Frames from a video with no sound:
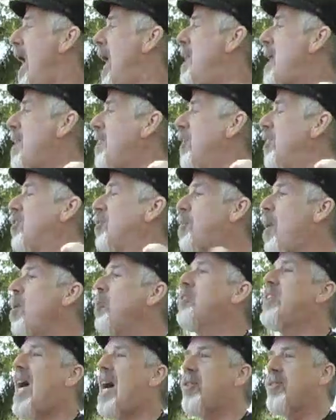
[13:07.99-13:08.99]
And at the
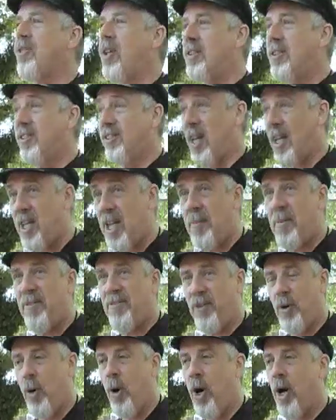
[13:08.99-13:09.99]
spokes council on Sunday
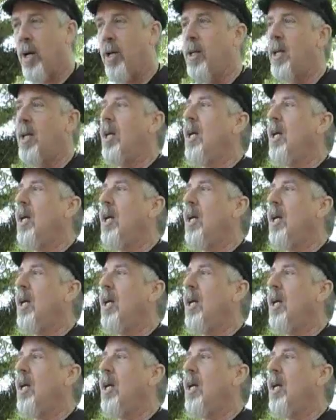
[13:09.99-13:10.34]
before,